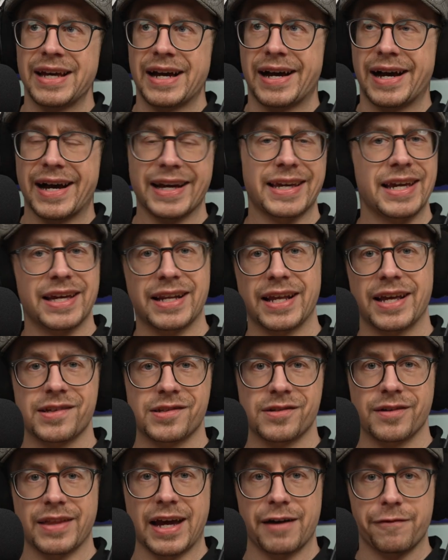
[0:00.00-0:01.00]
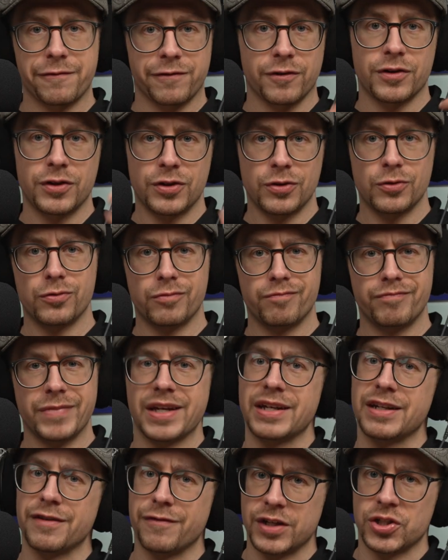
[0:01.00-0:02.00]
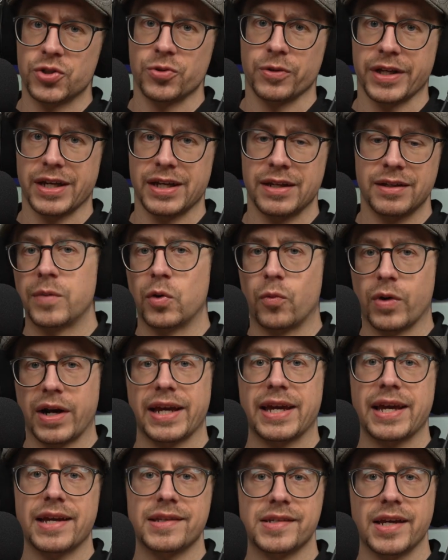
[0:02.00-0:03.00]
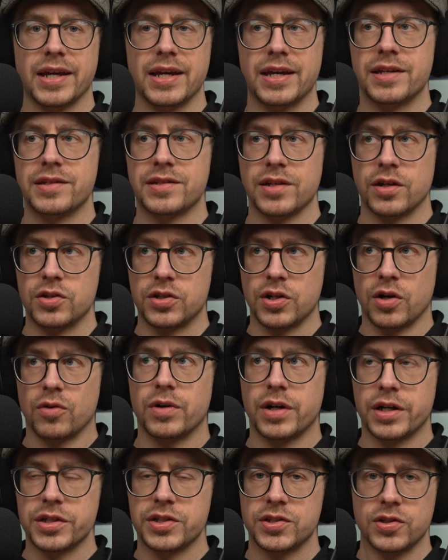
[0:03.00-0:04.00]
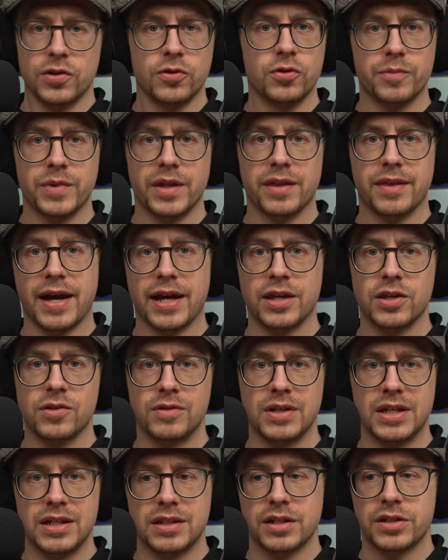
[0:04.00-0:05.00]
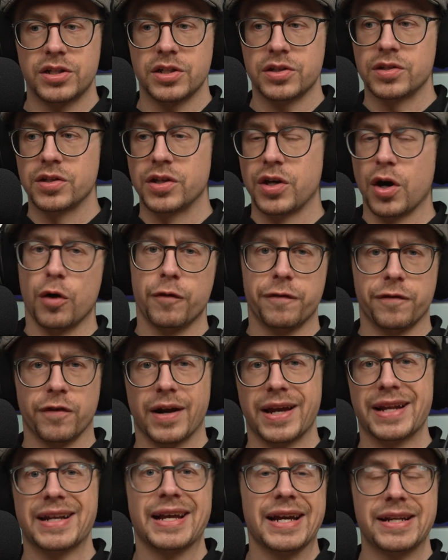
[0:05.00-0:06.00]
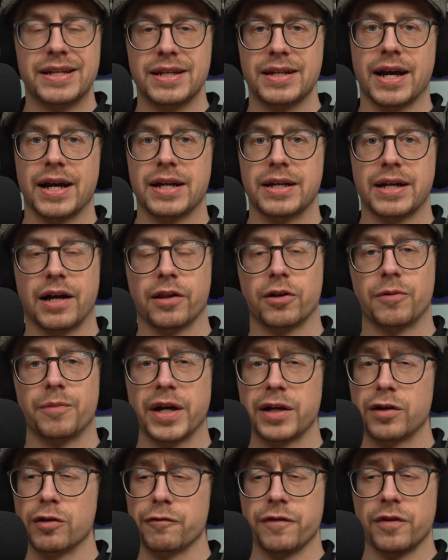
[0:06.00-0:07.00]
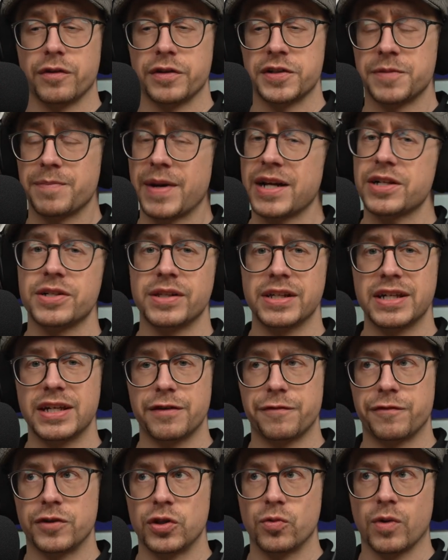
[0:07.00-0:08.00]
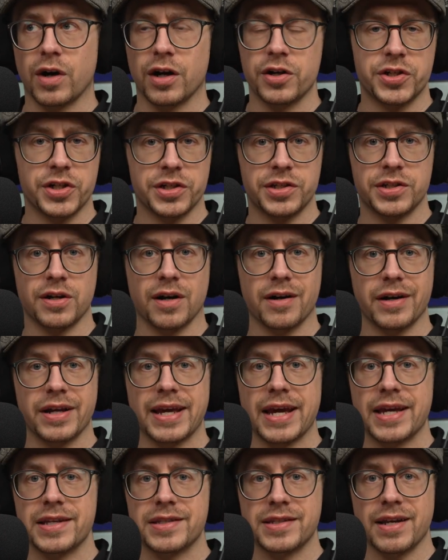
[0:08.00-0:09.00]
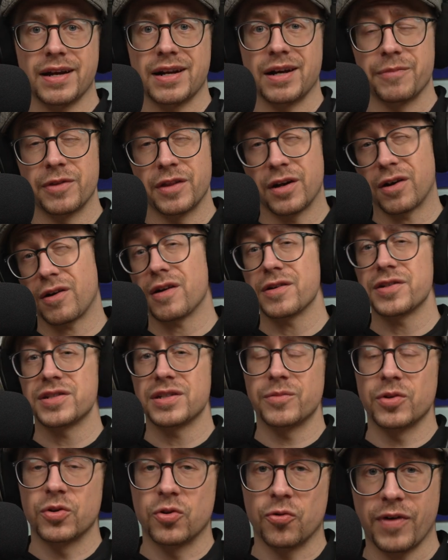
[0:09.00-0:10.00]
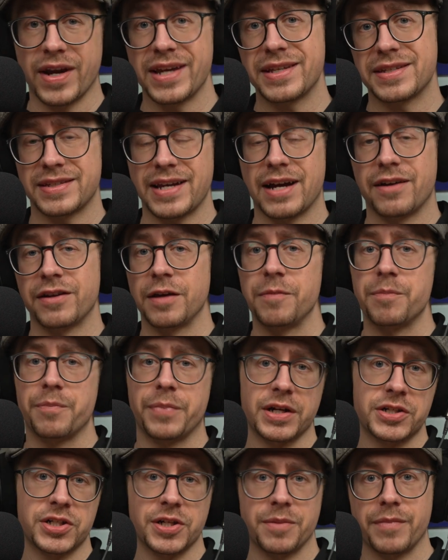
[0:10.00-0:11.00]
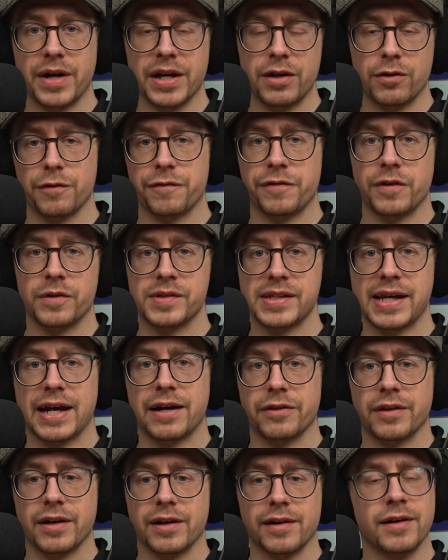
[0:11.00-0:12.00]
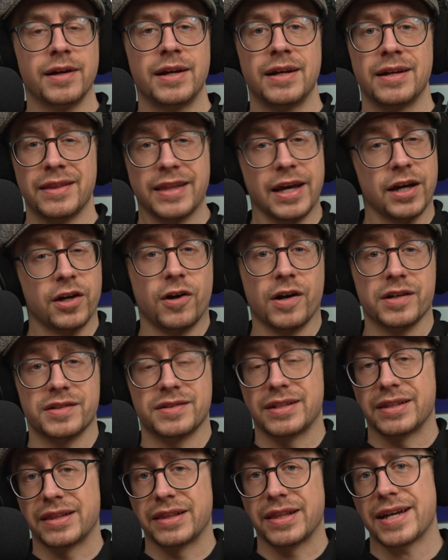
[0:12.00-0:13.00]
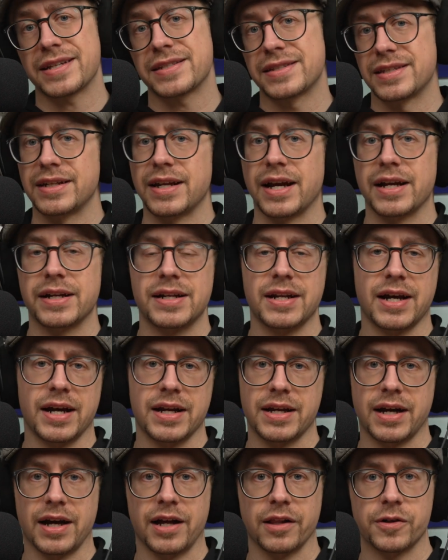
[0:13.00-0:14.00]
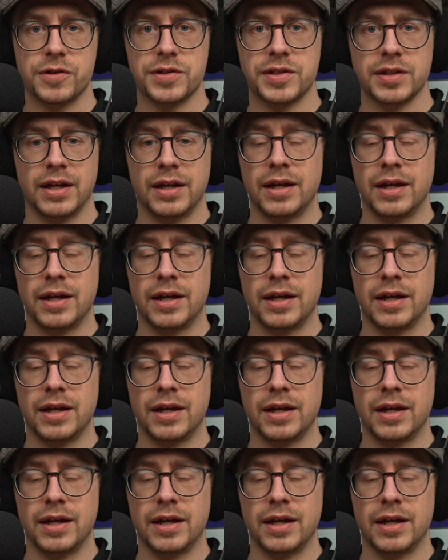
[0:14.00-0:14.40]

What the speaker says: I can't answer that for you individually. But what I can say is don't assume that you need to just go for a $99 microphone, especially if you are just starting a setup. There are some great sounding budget microphones out there that cost less than $99.